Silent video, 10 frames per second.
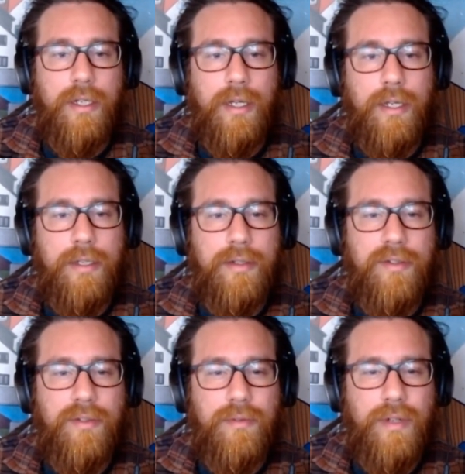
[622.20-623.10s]
and
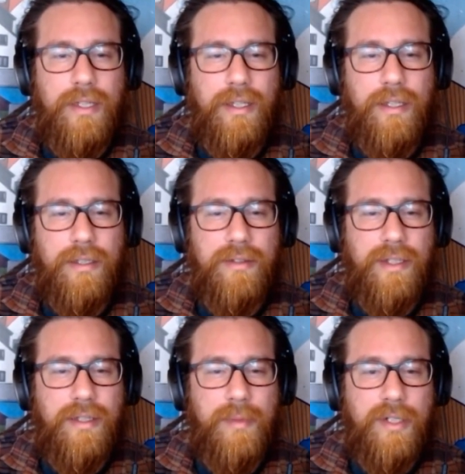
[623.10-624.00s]
right there, there's
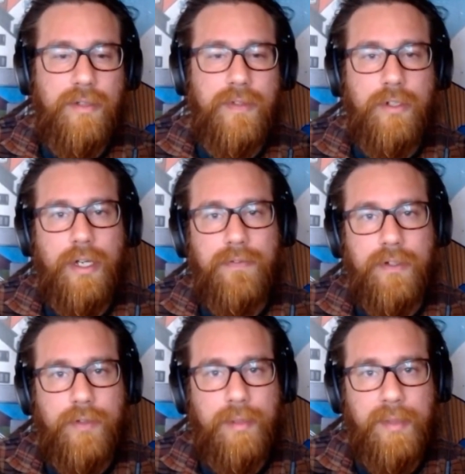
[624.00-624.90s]
in the middle of the graph at
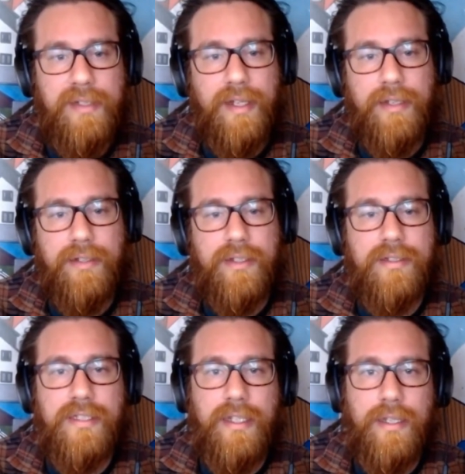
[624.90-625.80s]
around midday, you can
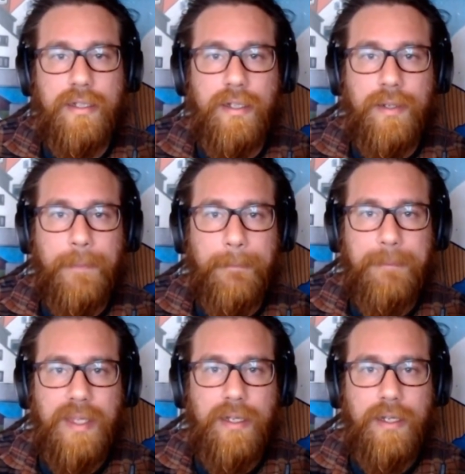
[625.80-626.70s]
see that
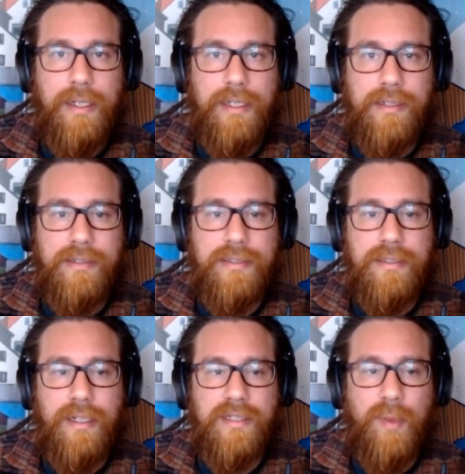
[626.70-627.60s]
there
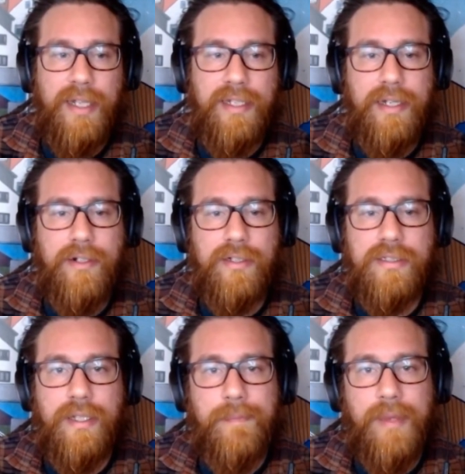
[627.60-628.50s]
is a spike in errors.